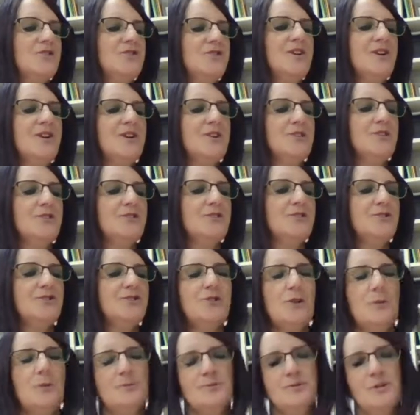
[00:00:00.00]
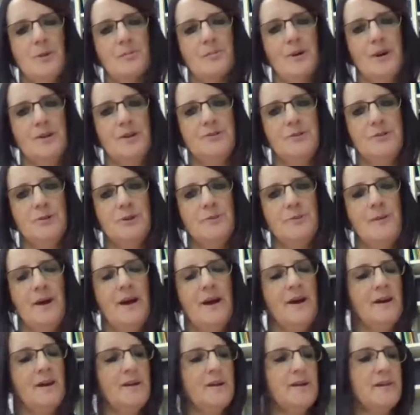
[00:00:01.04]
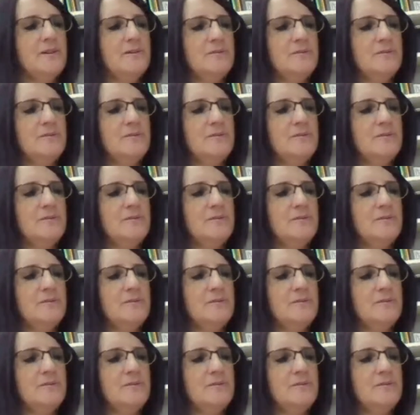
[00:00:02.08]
Snickers jumps up onto her back.